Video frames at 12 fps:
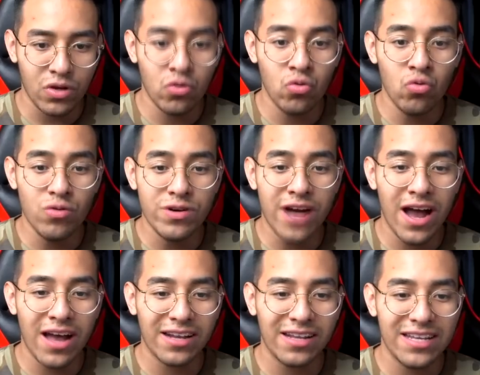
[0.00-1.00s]
Ooh,
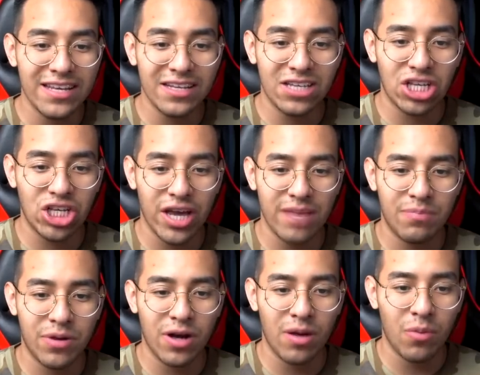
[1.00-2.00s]
not Leah J
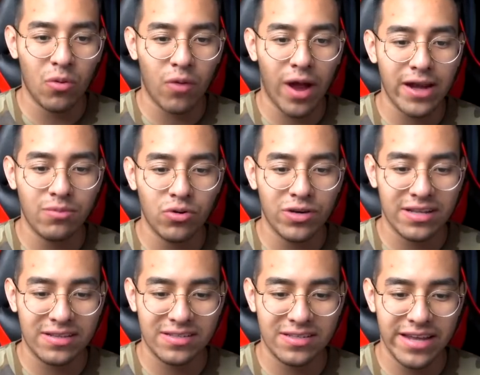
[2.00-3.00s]
put up a rideable
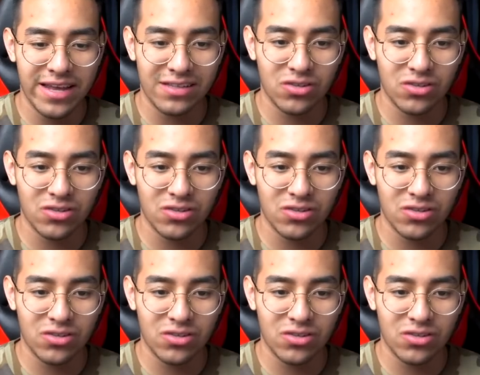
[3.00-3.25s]
Kitsune.